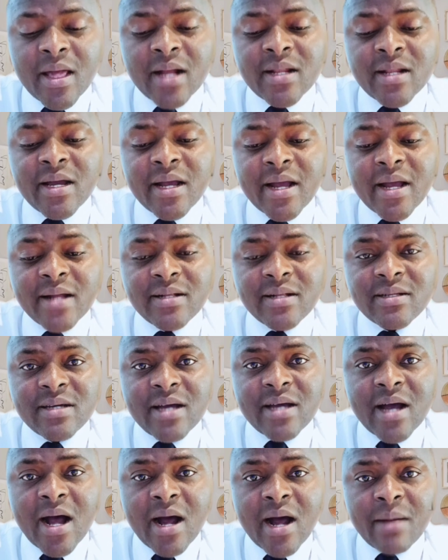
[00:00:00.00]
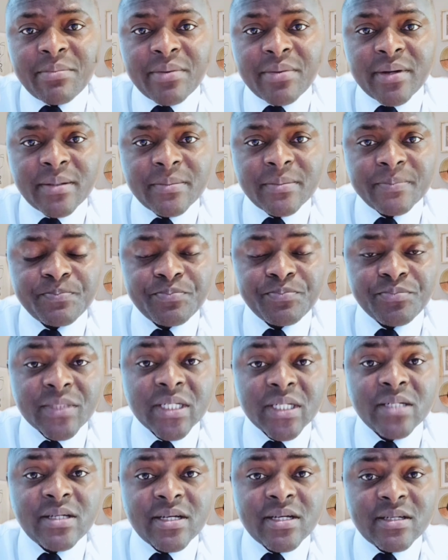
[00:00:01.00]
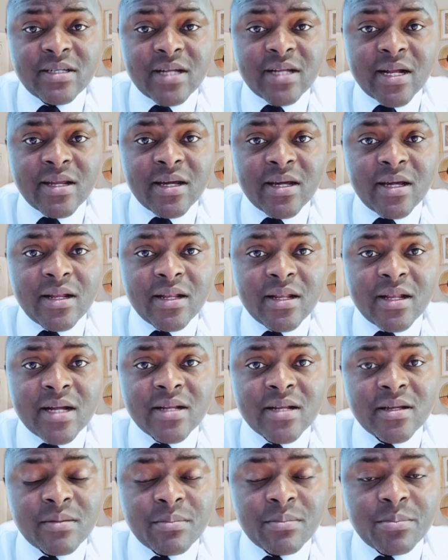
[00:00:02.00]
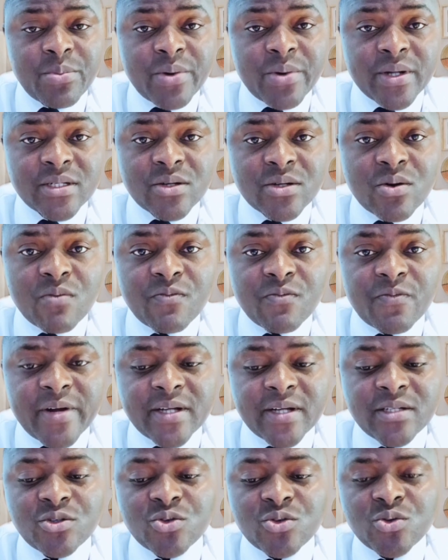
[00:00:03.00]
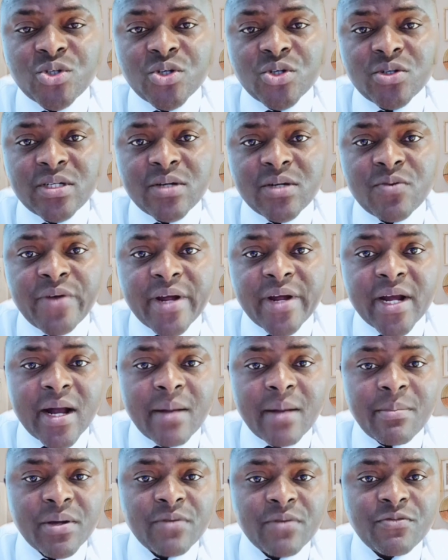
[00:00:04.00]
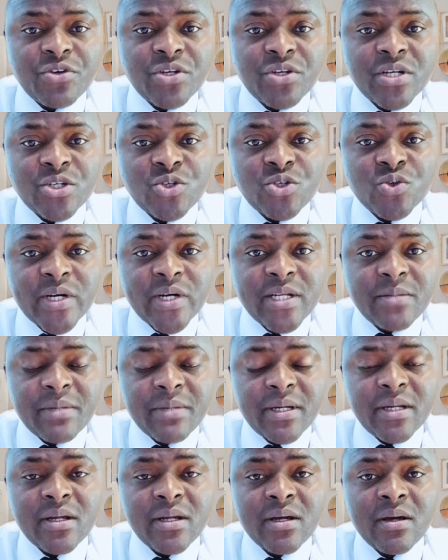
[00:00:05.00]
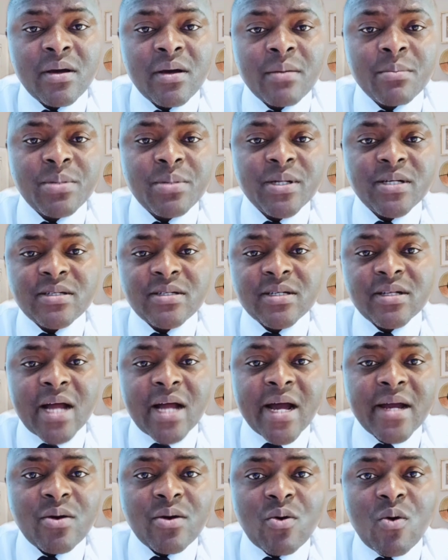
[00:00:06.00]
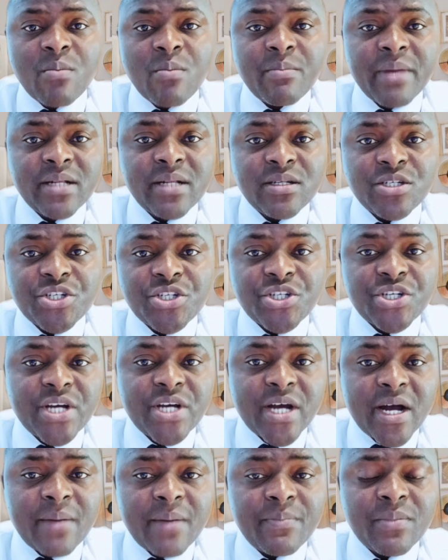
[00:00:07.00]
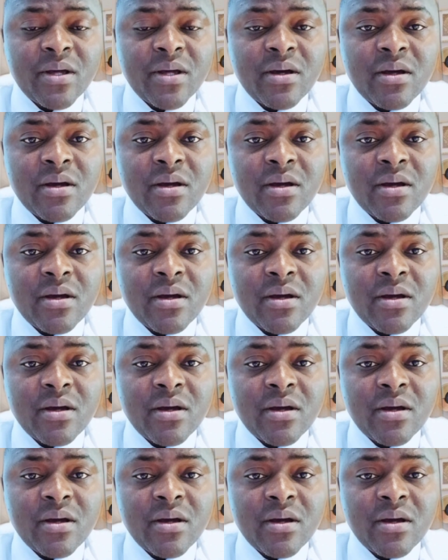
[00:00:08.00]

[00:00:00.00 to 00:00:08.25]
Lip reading: I then can't hear happen yesterday at the press conference. So just a recap, if you did join me, please like, comment, share,